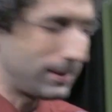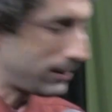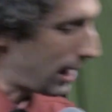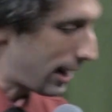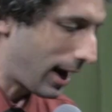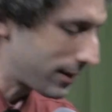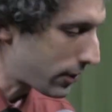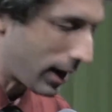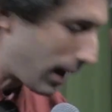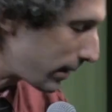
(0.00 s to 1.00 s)
I
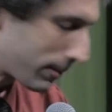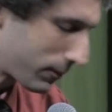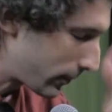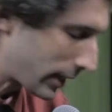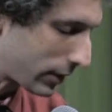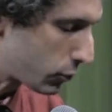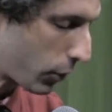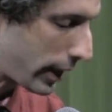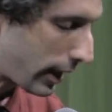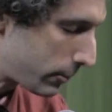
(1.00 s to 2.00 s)
thought, I'm going to
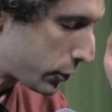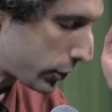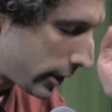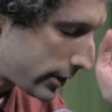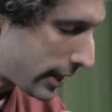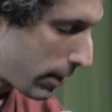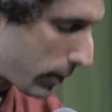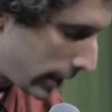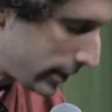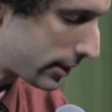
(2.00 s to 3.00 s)
ignore that. I'm just going to say
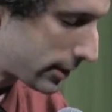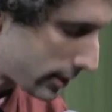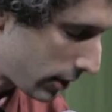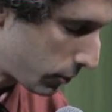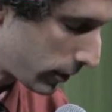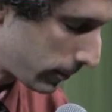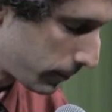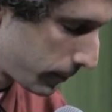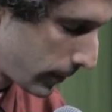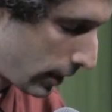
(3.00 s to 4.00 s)
what I need to say to her.
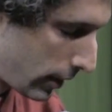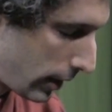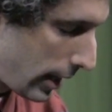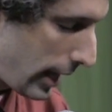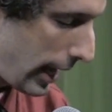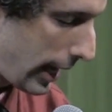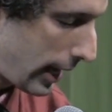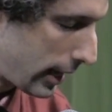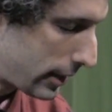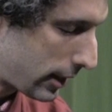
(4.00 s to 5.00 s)

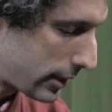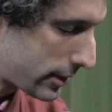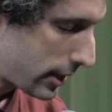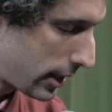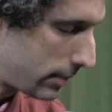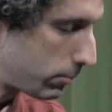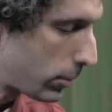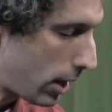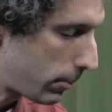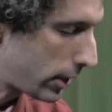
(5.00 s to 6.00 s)
And I said,
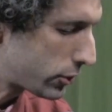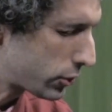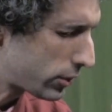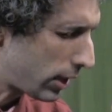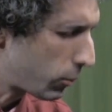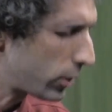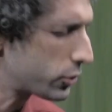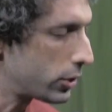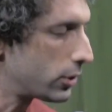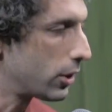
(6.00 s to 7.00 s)
Mom, I
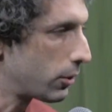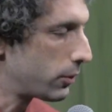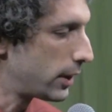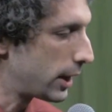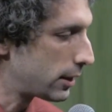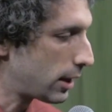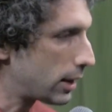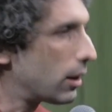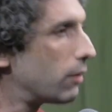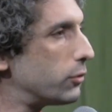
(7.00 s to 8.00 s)
want you to know that I
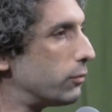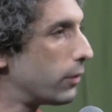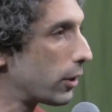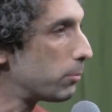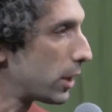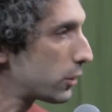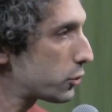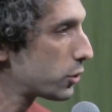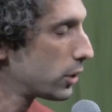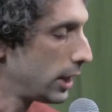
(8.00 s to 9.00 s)
love you very
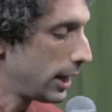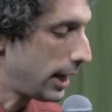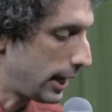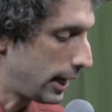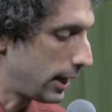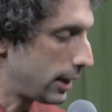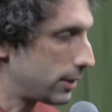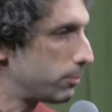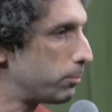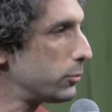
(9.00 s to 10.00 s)
much,
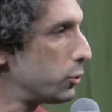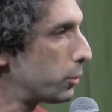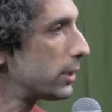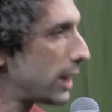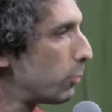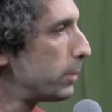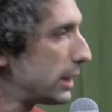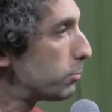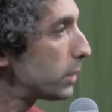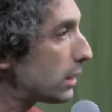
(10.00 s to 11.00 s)
and you can now
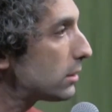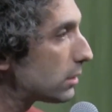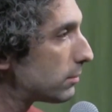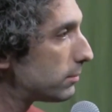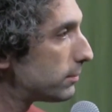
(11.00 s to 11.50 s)
be at peace.